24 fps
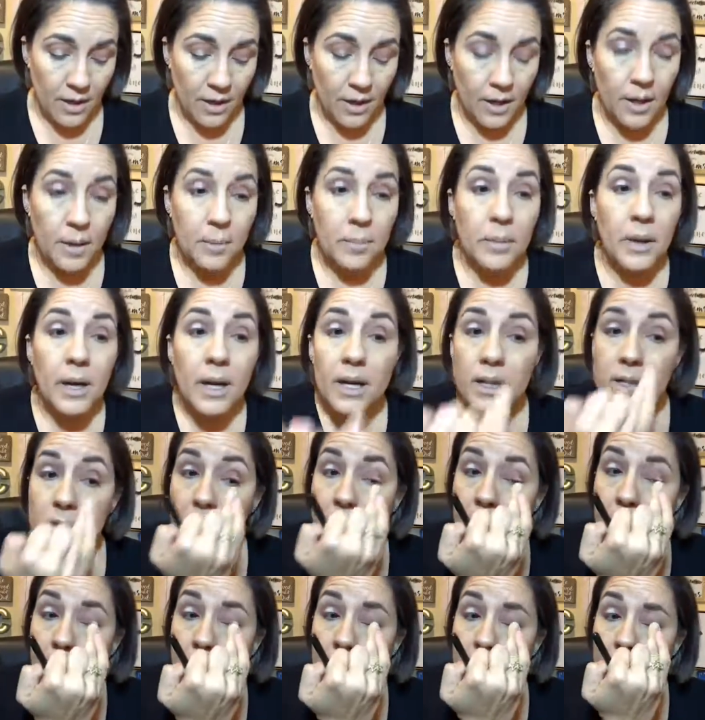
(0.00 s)
I'm actually
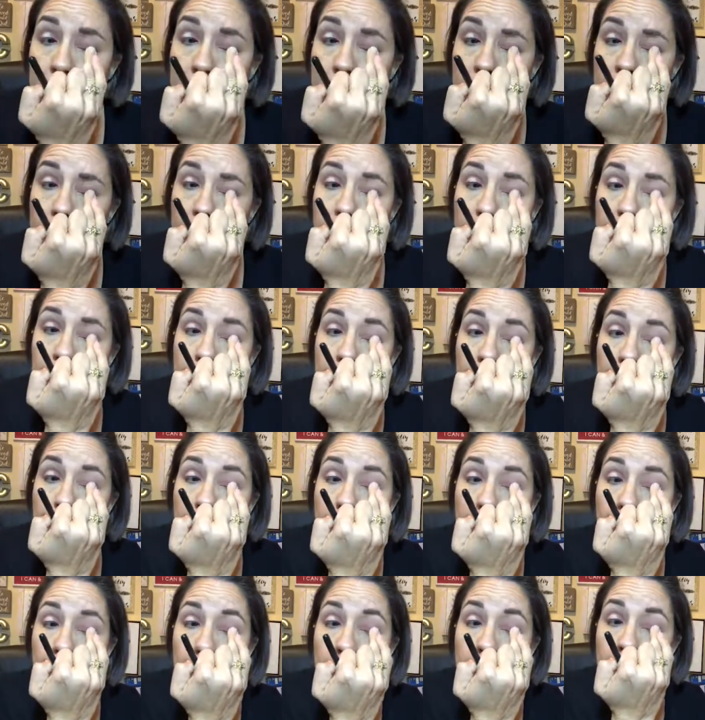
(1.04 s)
gonna do
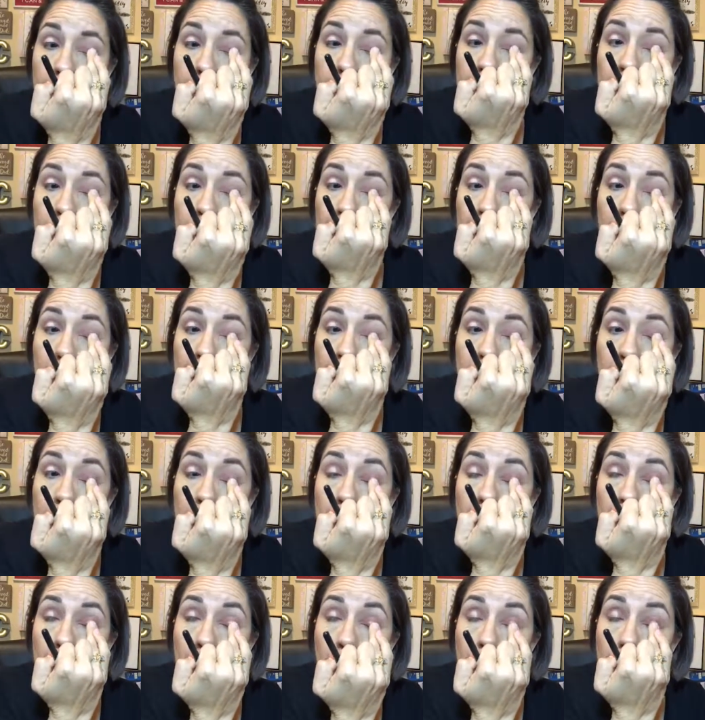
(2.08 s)
a little bit of
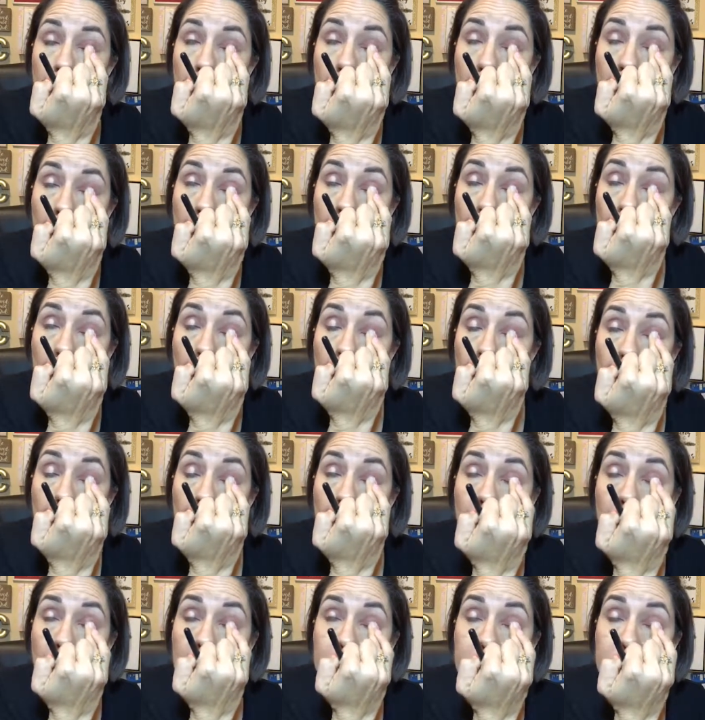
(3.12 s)
both.
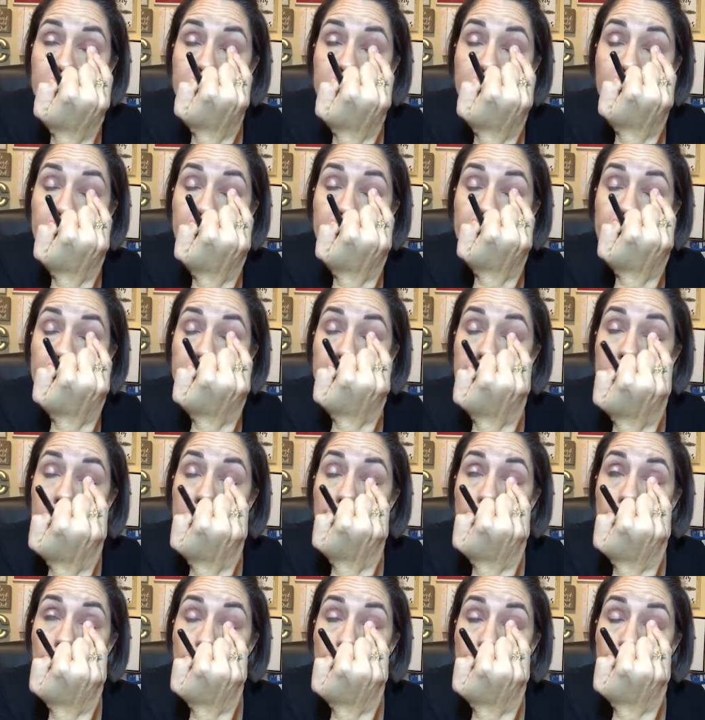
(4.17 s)
We're just kind of
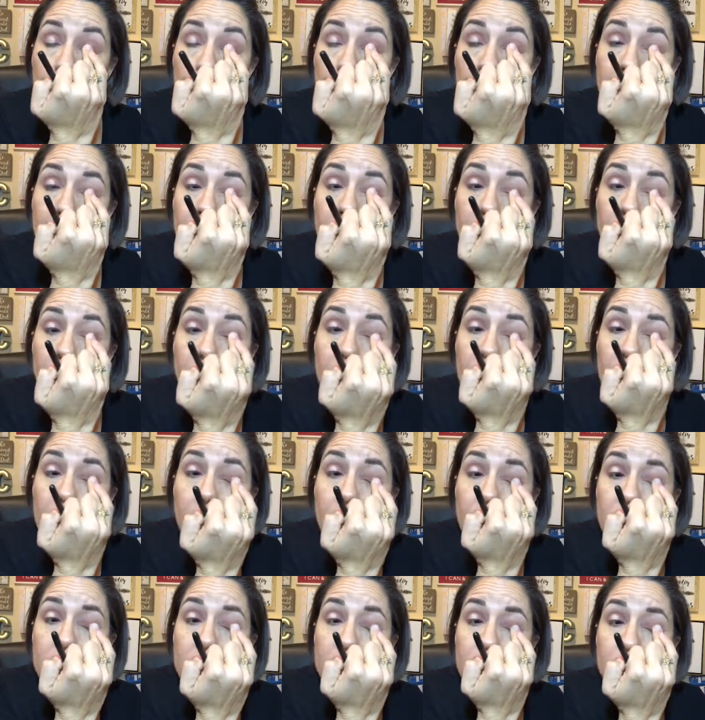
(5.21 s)
keeping it right there. Now
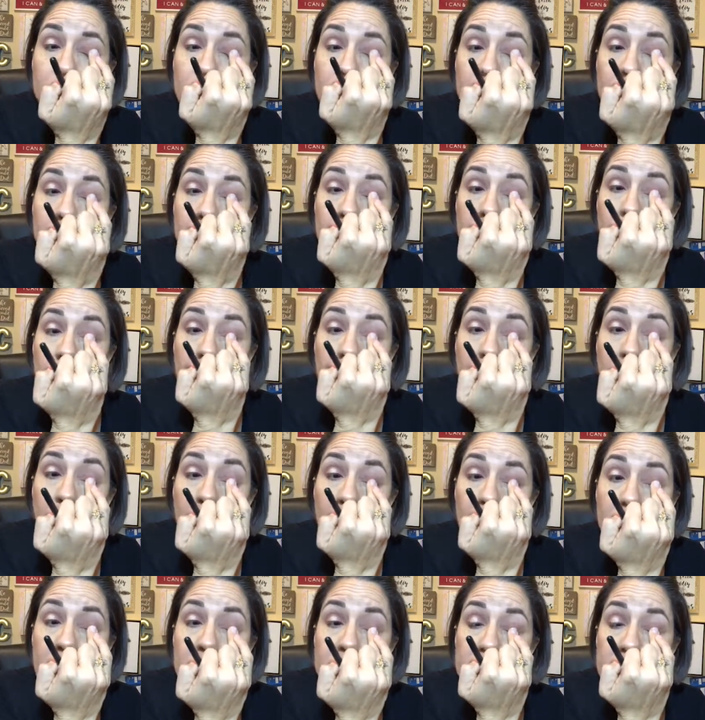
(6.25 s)
I do need a name for
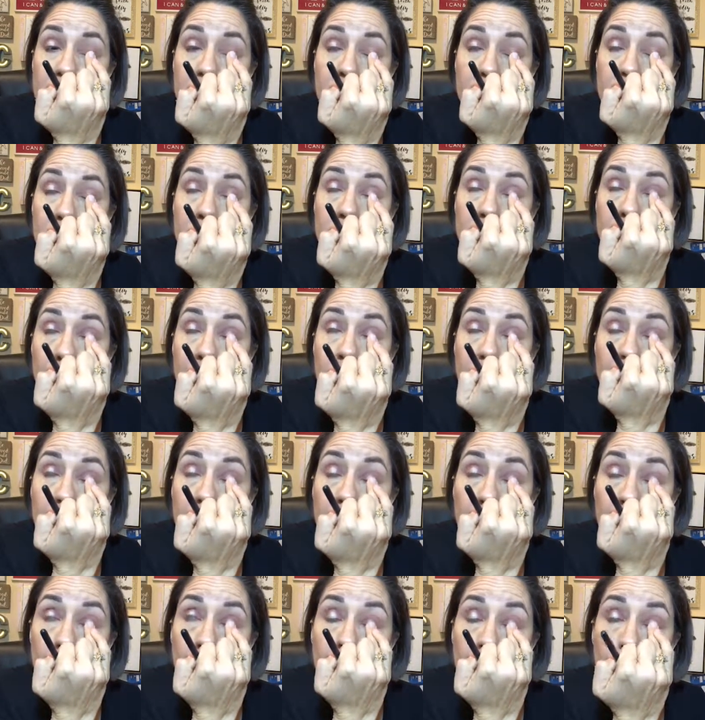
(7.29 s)
this look, so if
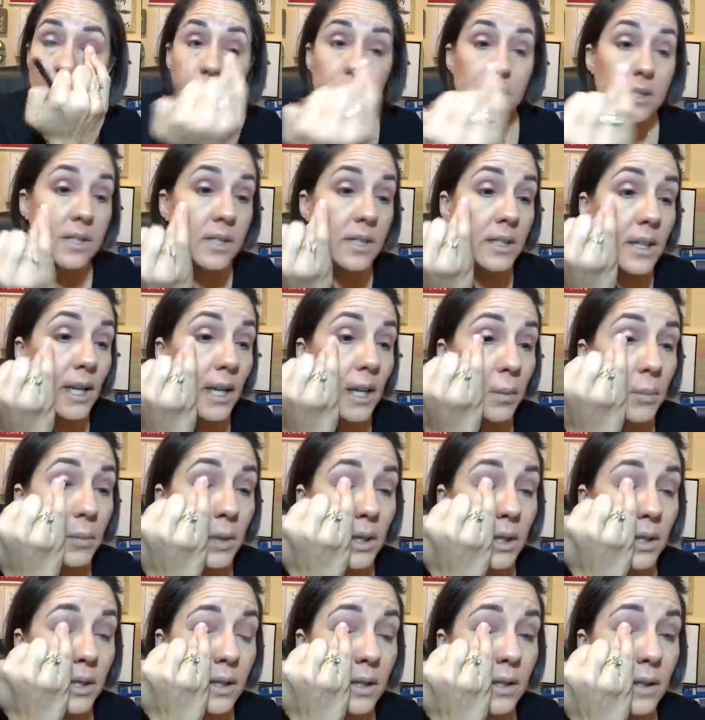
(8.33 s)
anyone wants to name
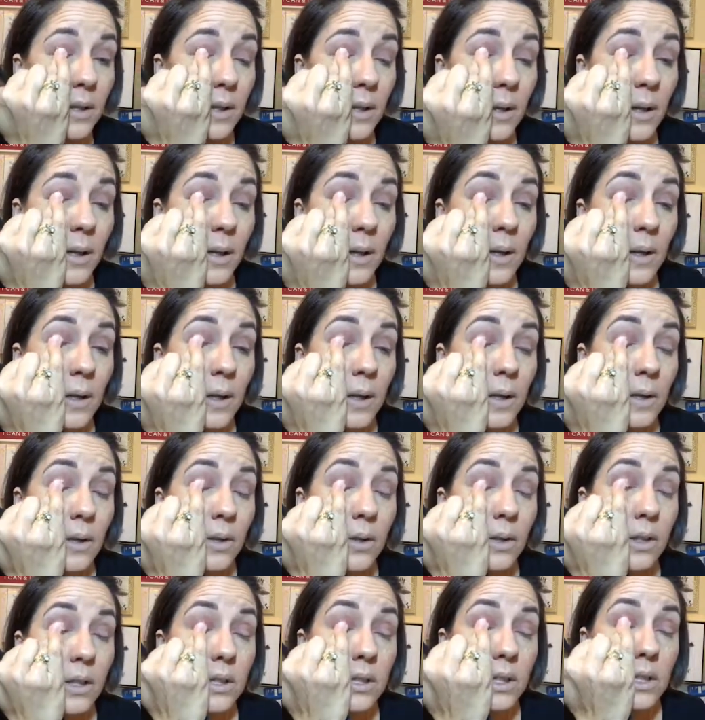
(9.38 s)
it, you
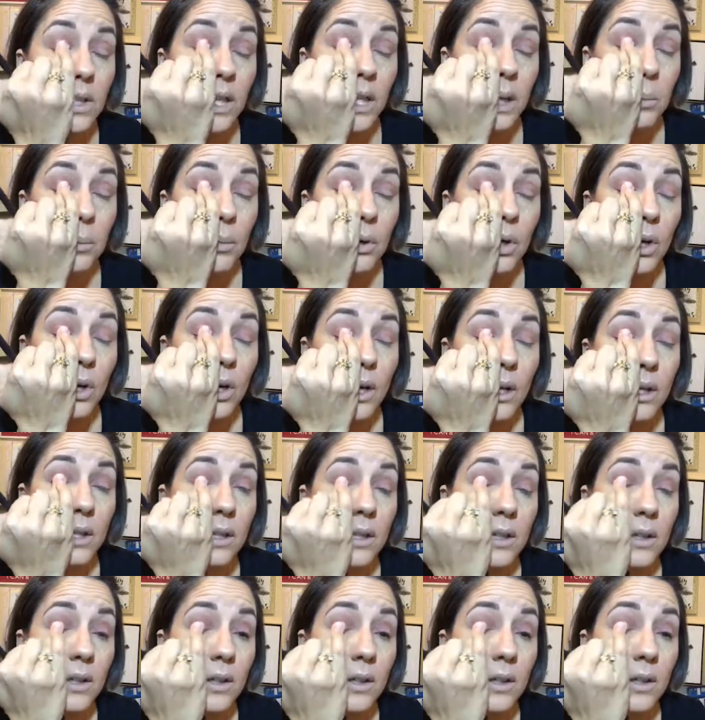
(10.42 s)
get the name cred.